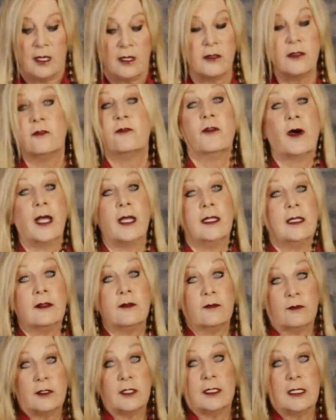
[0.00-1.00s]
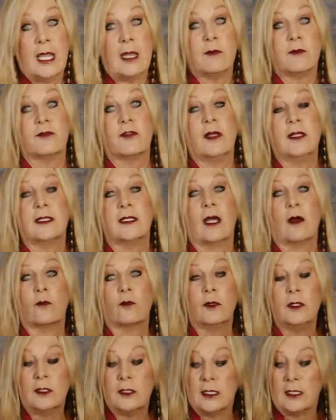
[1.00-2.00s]
The neighbor finally got
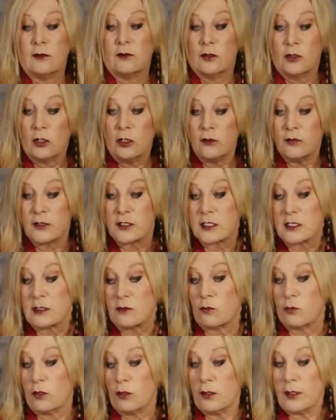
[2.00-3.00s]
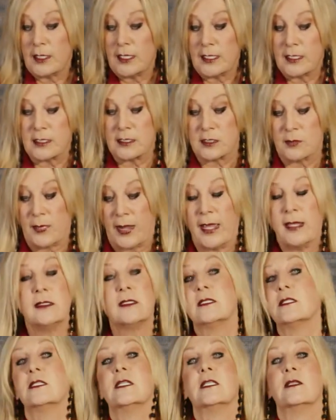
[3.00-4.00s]
really nervous and worried and
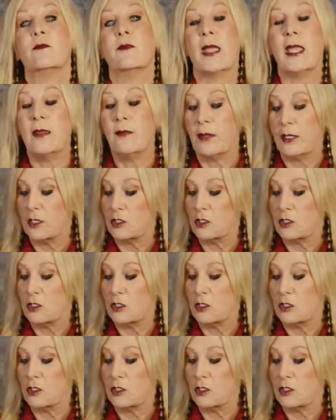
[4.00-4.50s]
demanded to see the baby.